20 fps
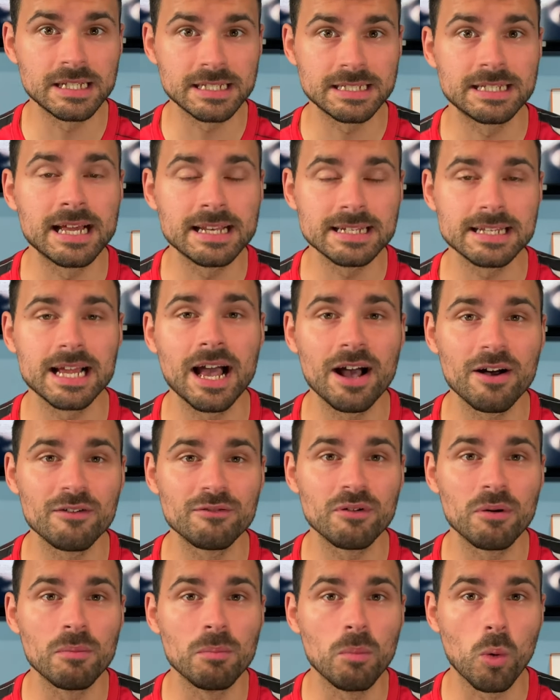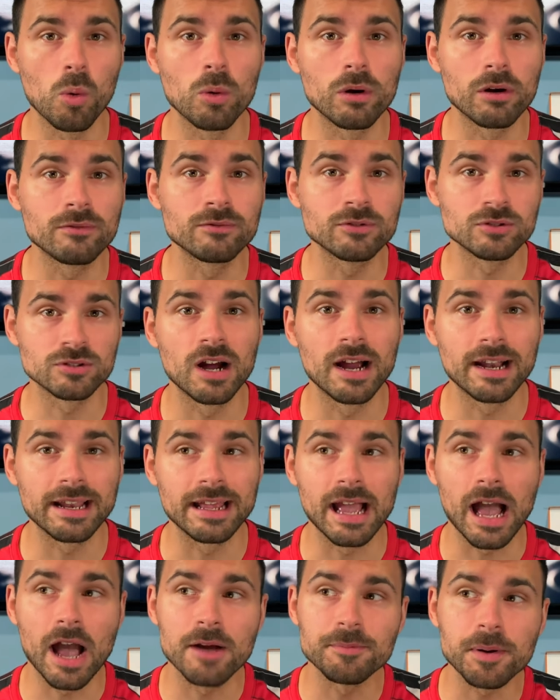And they tend to have more
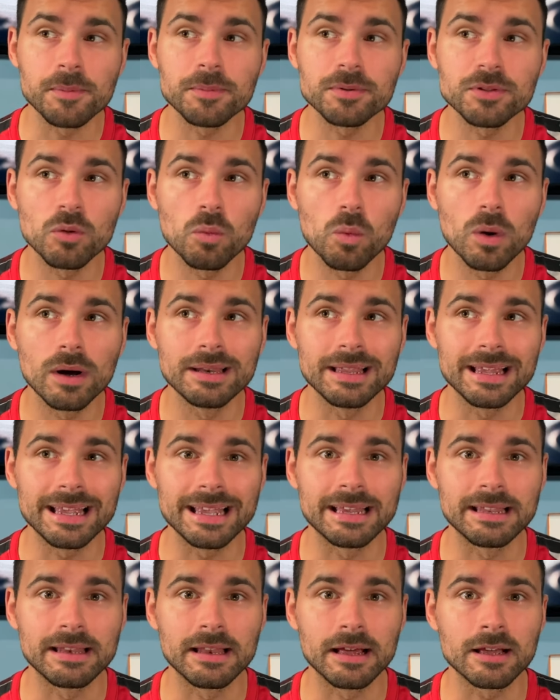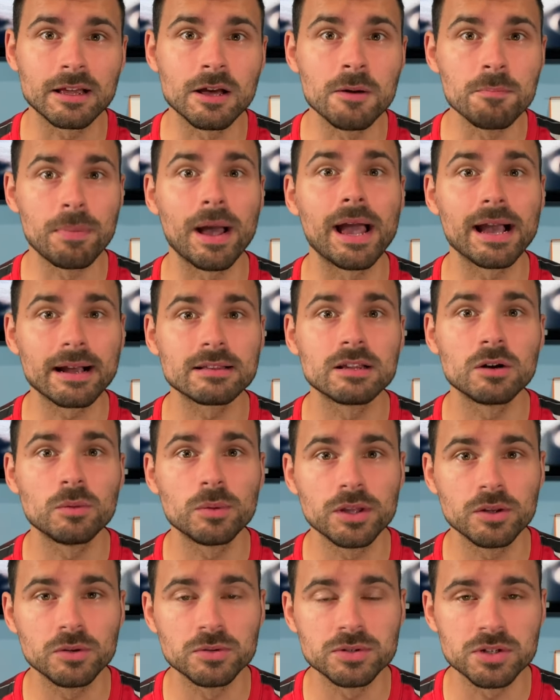variety. I remember the one in Quebec that
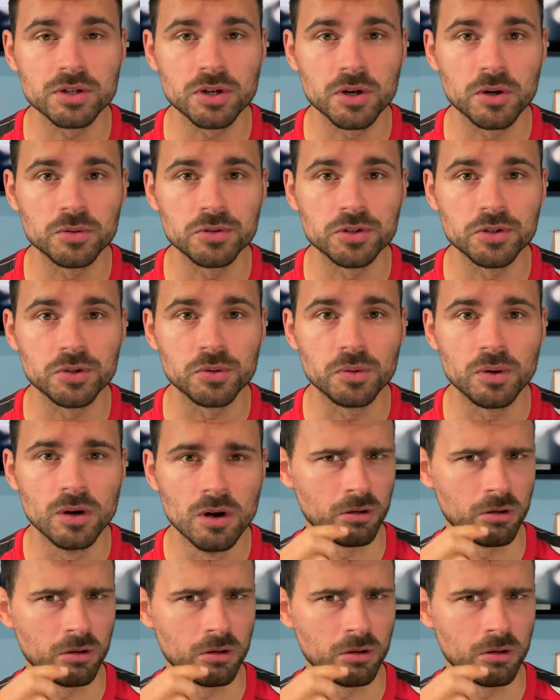we used to go to.